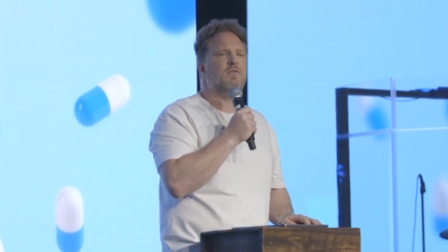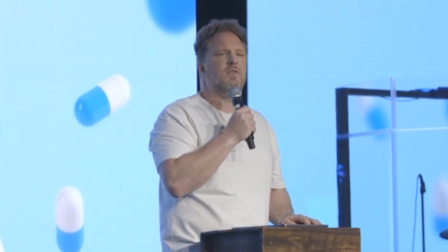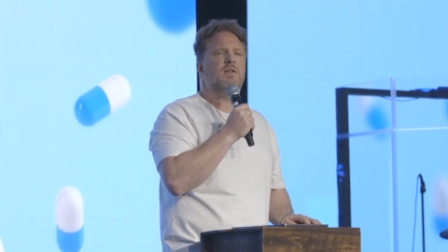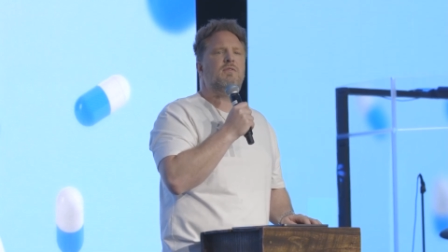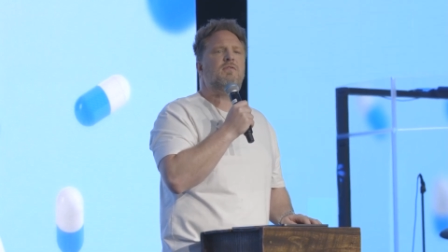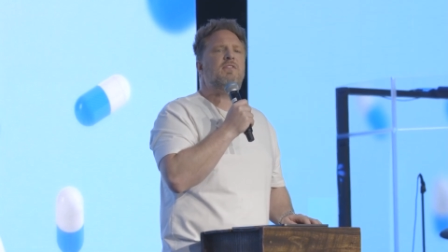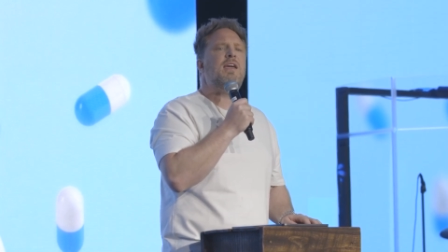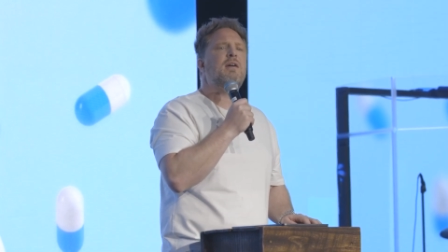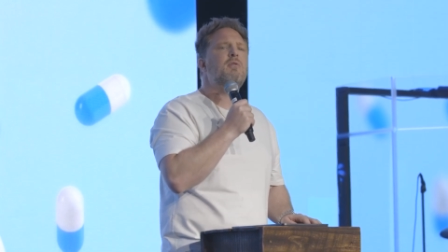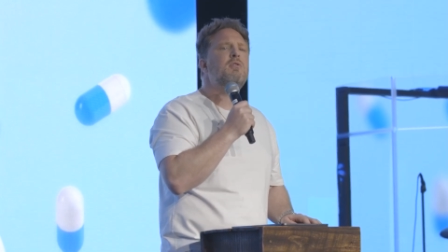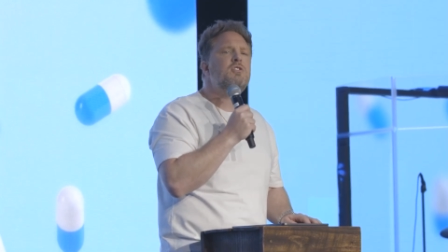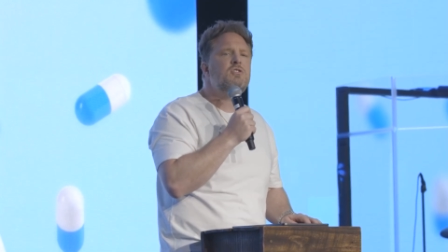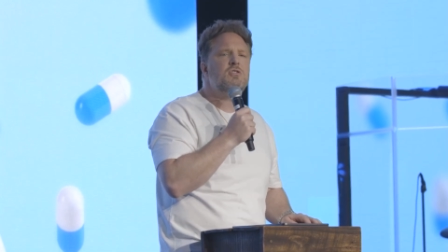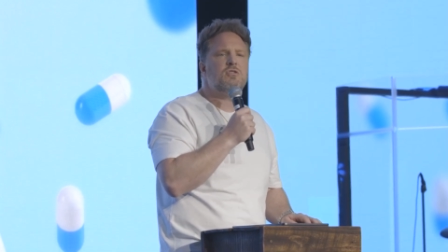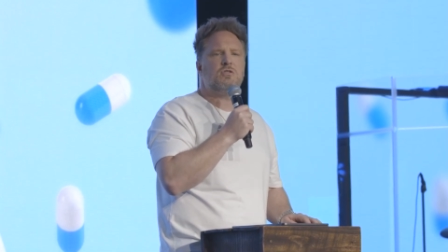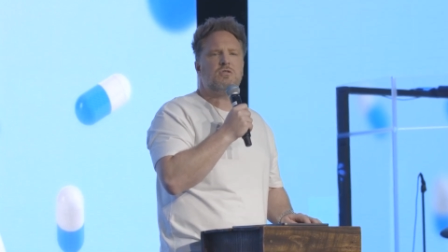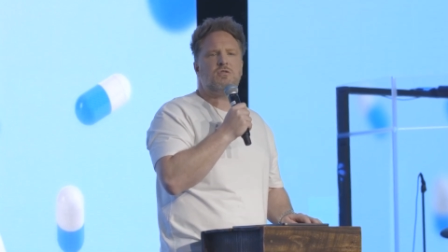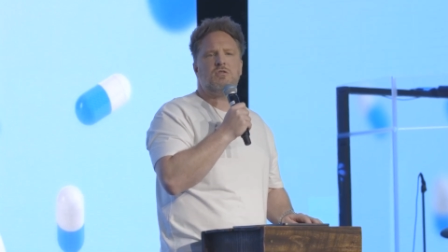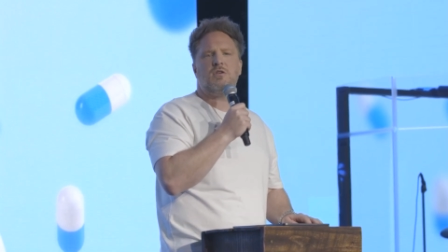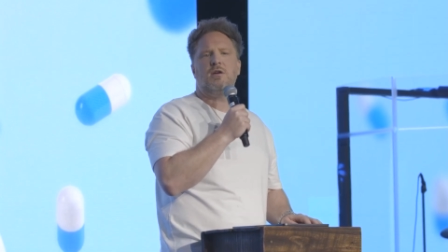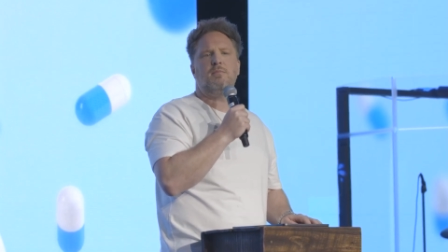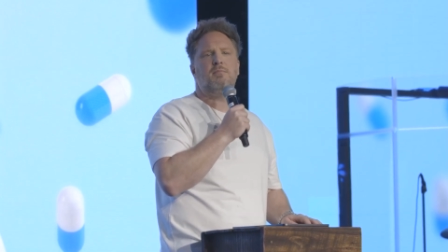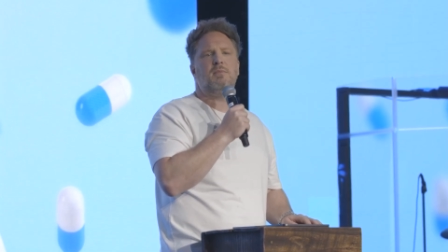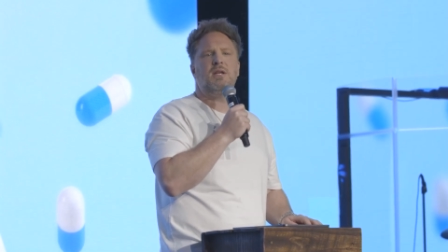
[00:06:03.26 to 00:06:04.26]
if they would just
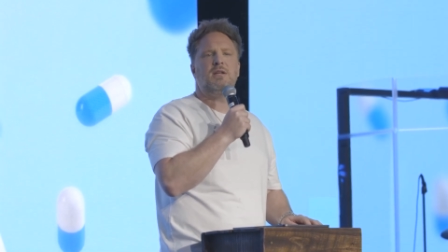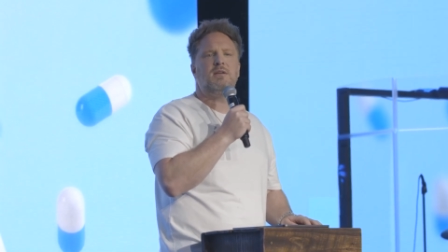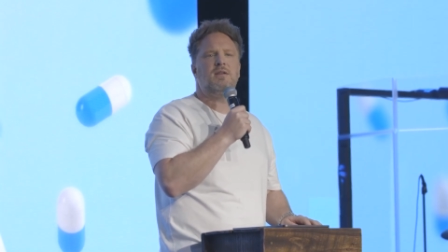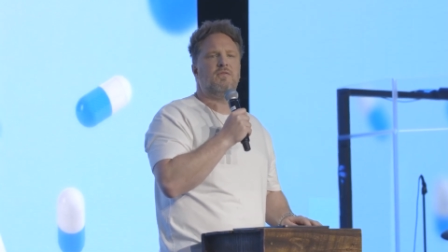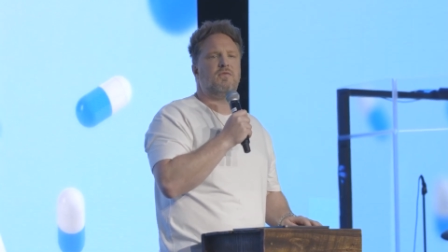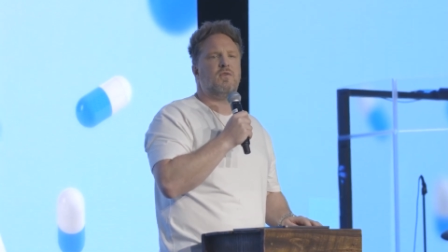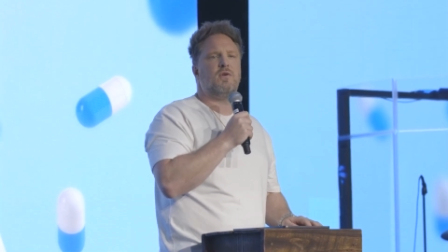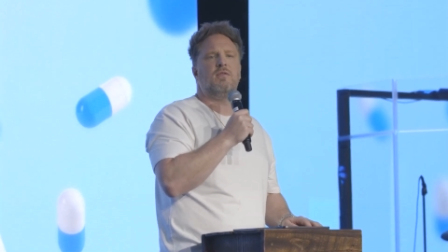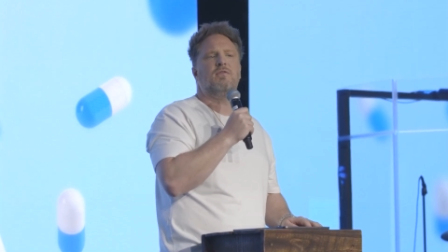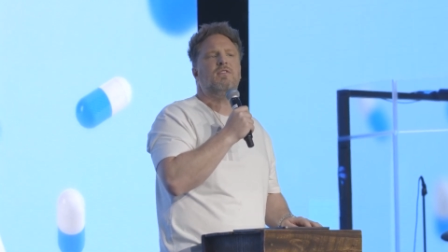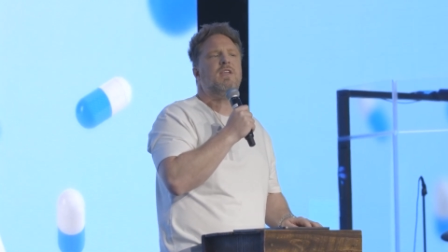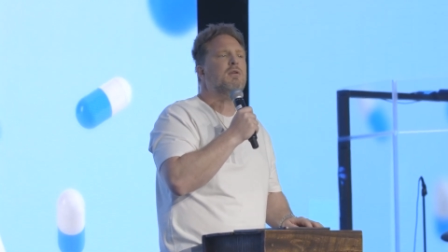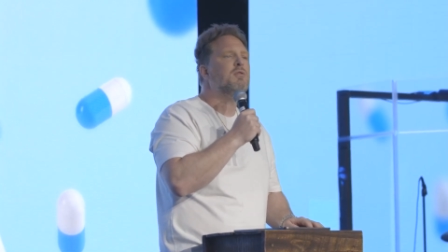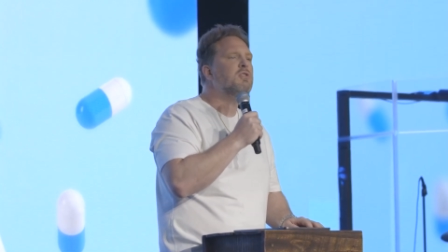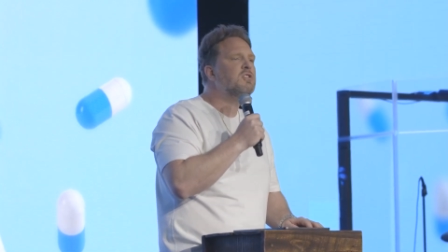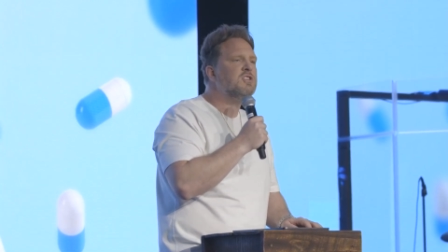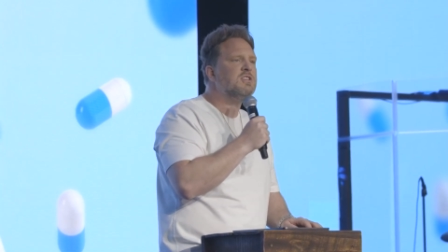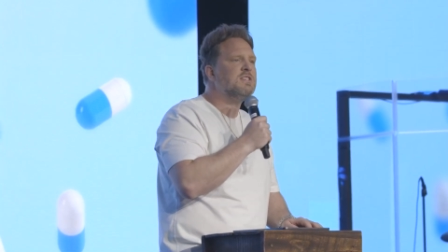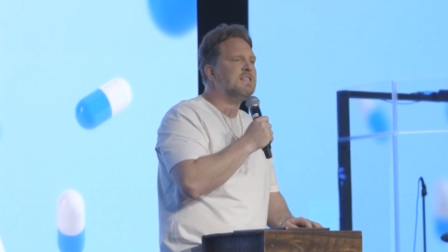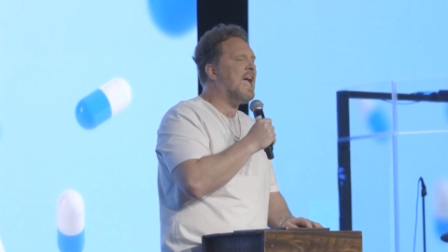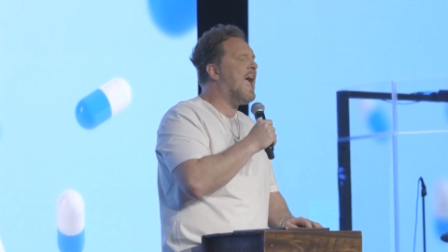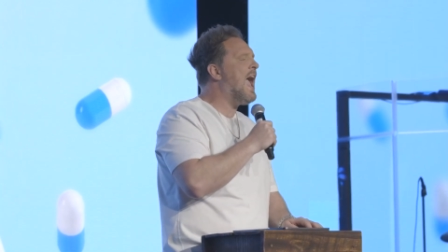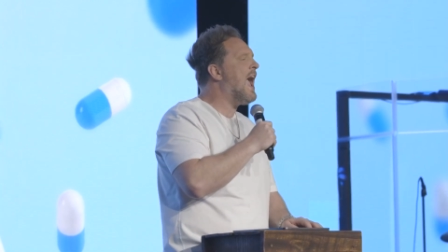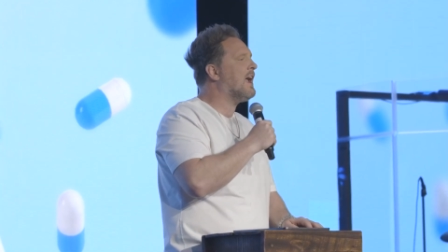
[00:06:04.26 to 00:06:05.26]
treat me different, if they would
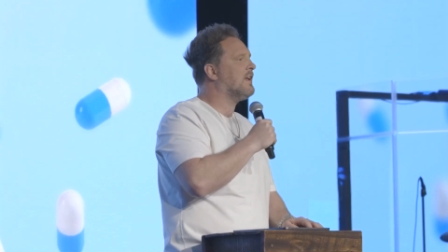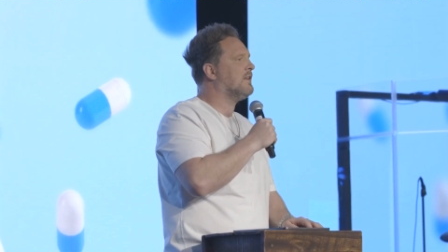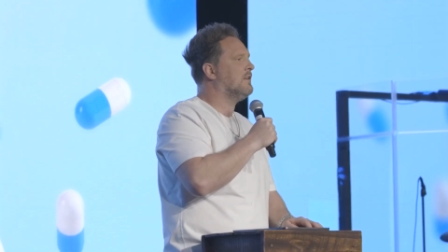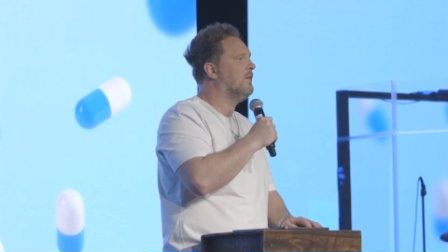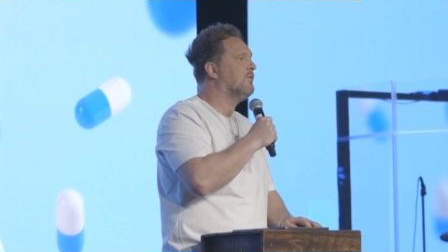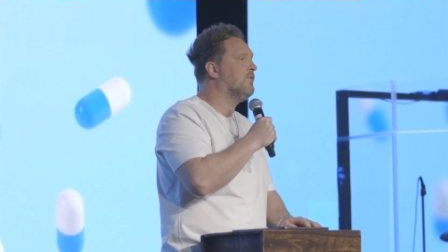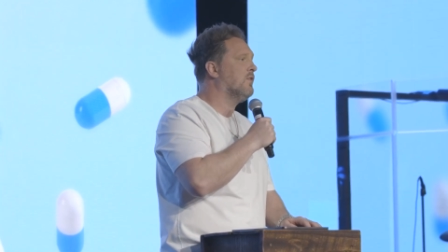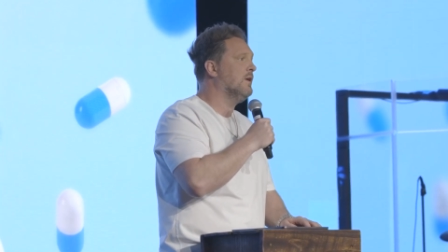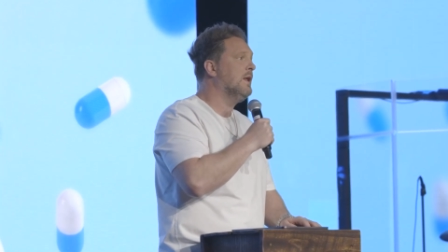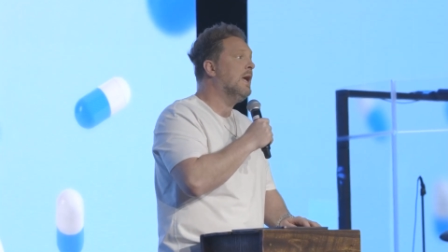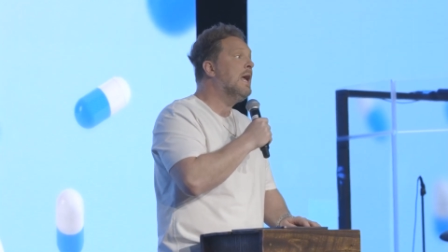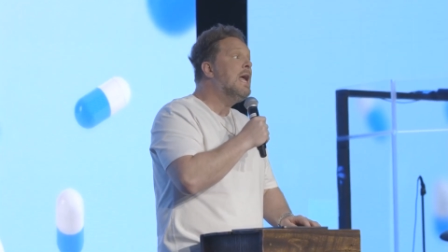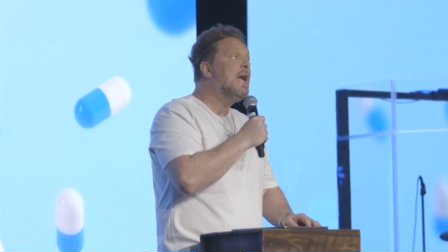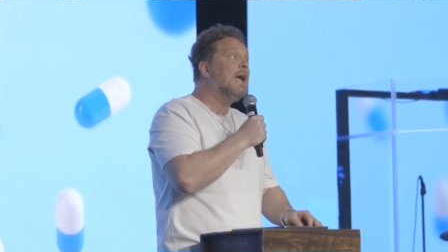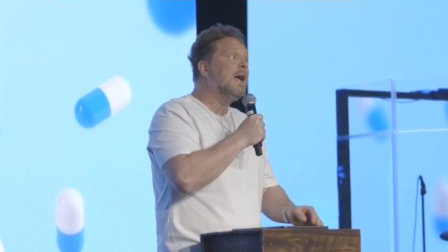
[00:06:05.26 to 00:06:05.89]
just act different.